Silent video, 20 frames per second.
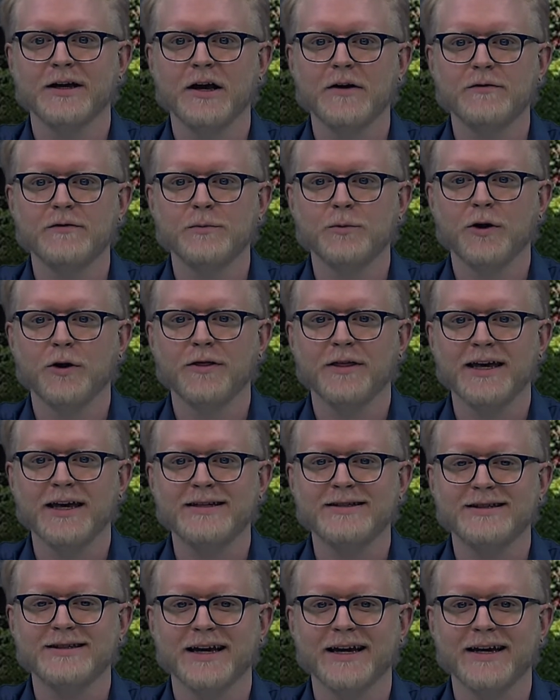from what they
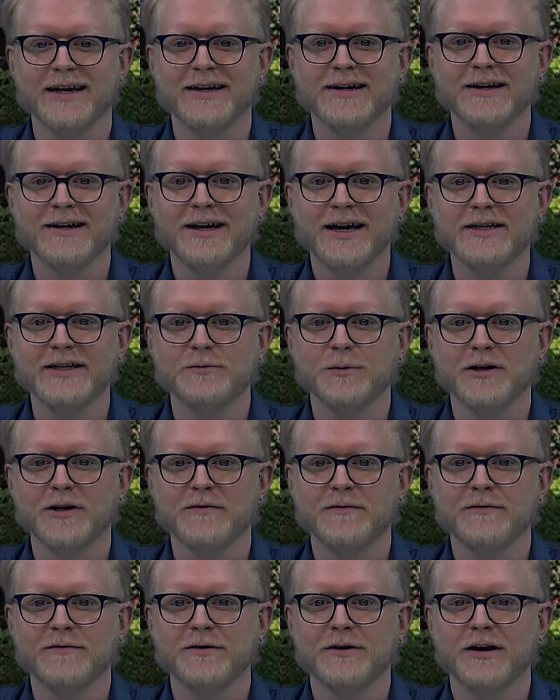say is one
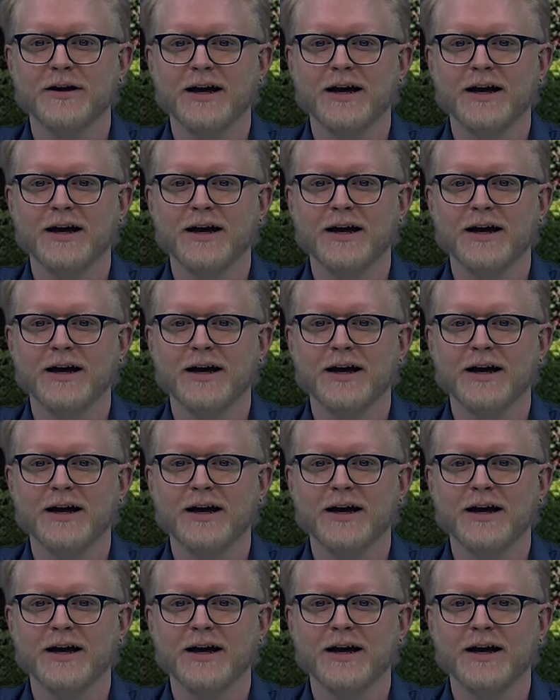of